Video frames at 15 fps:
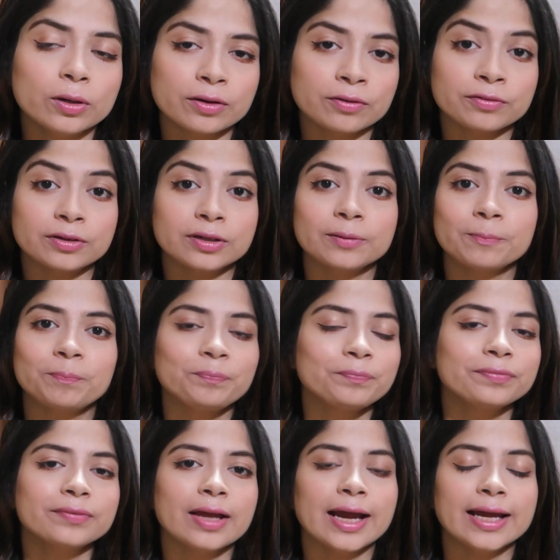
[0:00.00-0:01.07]
whatever,
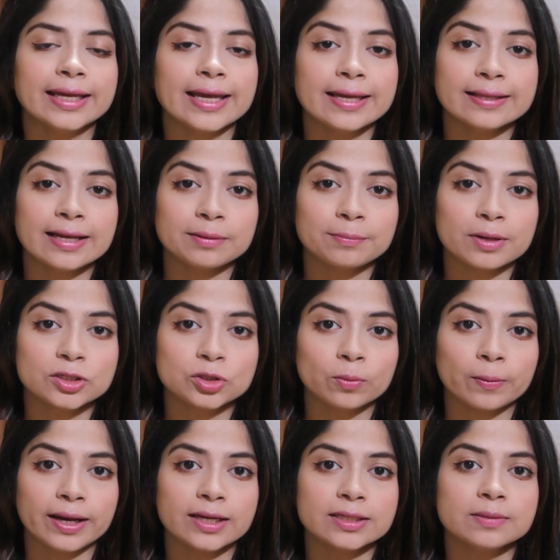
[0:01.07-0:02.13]
I gained that much
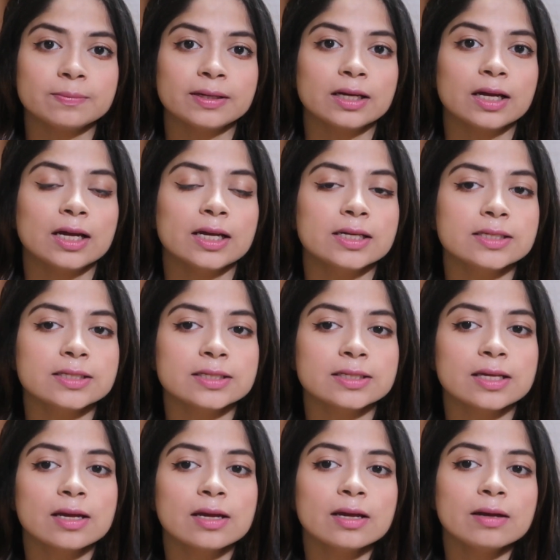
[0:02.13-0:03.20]
weight
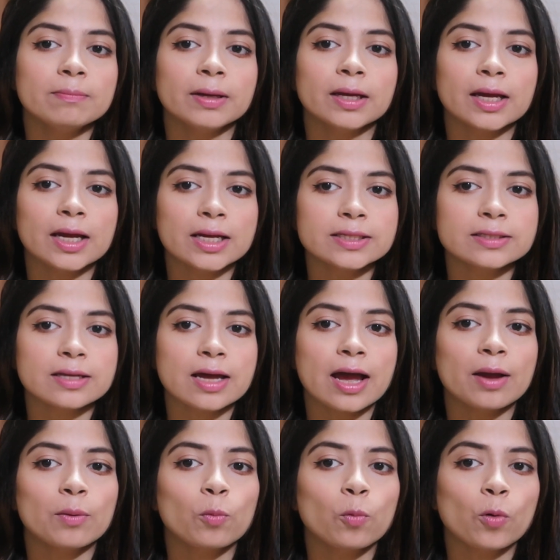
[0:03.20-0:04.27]
because I